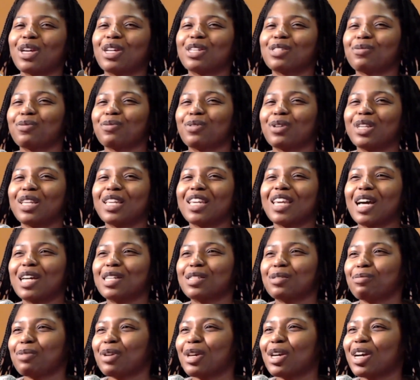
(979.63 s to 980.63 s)
It's really
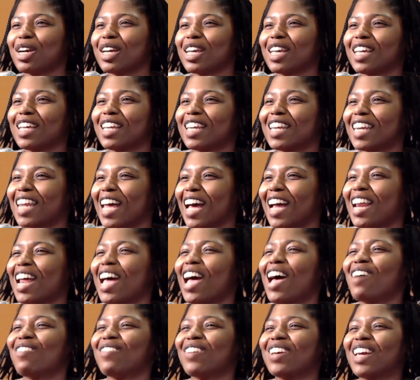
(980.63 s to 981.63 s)
nice being a kid and not
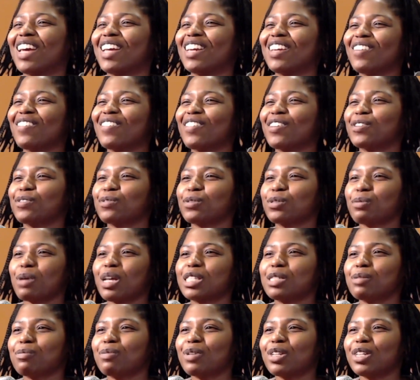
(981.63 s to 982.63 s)
having any of those
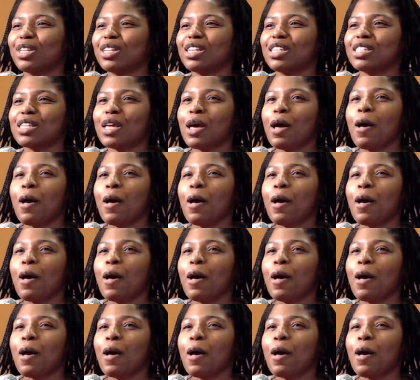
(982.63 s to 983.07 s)
responsibilities,